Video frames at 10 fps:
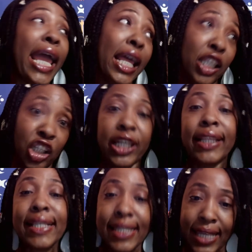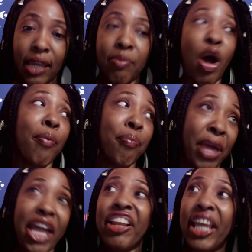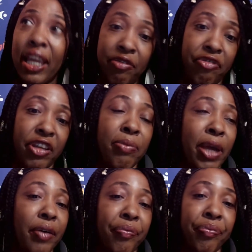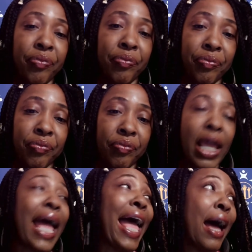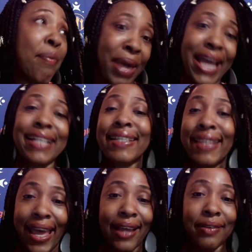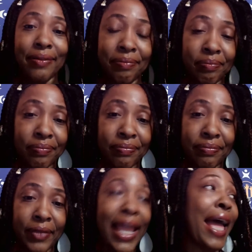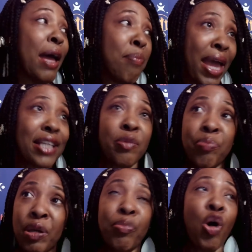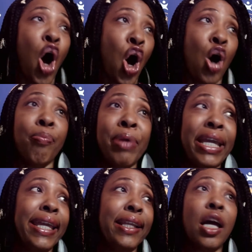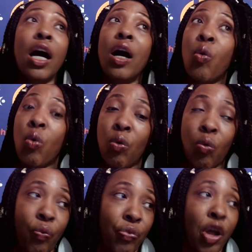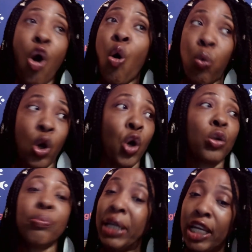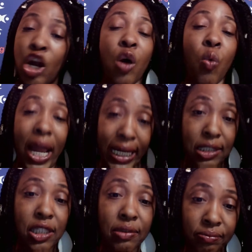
and looking the same, male and female. Imagine that. Imagine people all being, the whole world being all white.